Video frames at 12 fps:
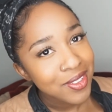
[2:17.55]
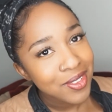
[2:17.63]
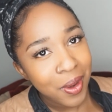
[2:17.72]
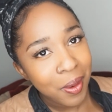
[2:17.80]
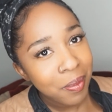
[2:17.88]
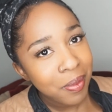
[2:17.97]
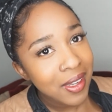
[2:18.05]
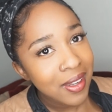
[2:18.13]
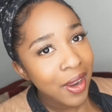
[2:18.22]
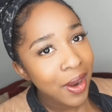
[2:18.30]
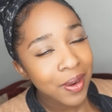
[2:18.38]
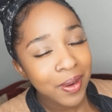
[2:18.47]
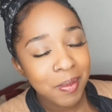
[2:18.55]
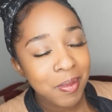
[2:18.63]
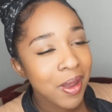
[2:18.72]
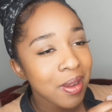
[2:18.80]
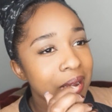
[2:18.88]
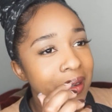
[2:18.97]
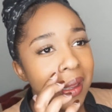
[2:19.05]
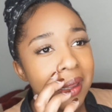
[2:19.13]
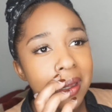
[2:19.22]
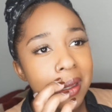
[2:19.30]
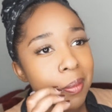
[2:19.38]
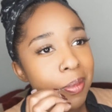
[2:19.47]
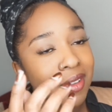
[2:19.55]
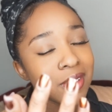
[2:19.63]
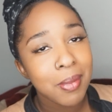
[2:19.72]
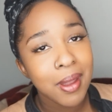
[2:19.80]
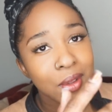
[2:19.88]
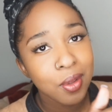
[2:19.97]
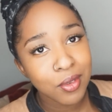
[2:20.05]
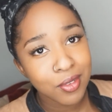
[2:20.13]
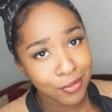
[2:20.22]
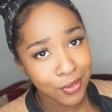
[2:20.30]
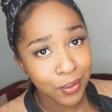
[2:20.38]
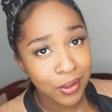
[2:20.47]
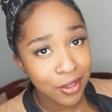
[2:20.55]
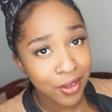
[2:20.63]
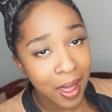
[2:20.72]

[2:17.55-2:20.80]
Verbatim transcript: don't be hurt about it like it could have been somebody who's viewing your